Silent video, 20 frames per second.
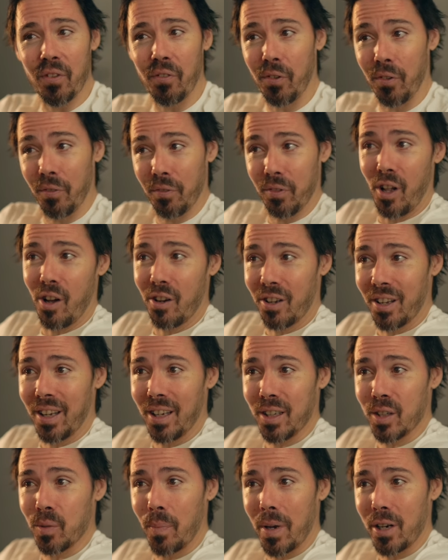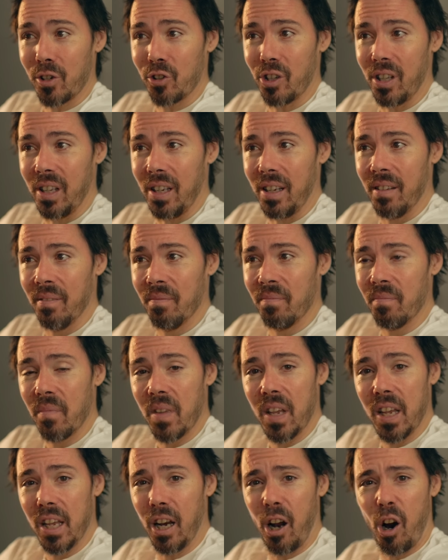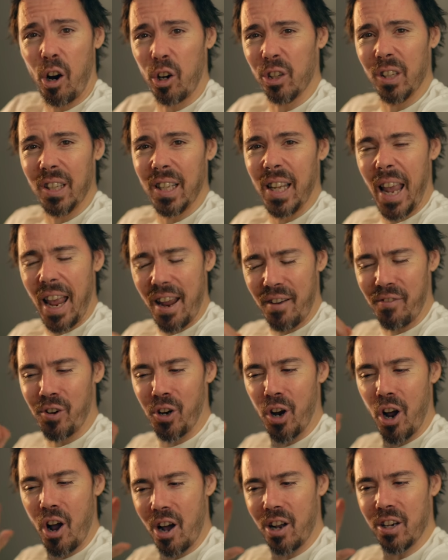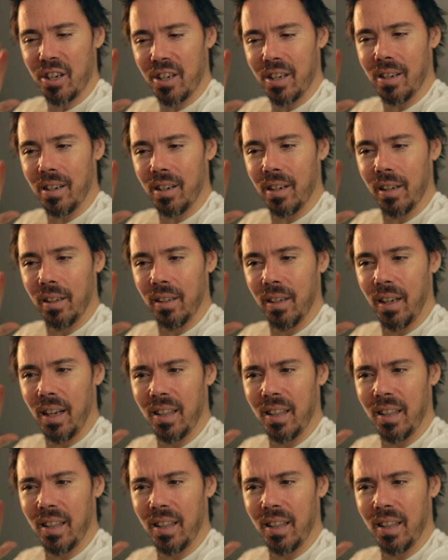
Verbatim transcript: For vlogging especially, it hardly ever hunted.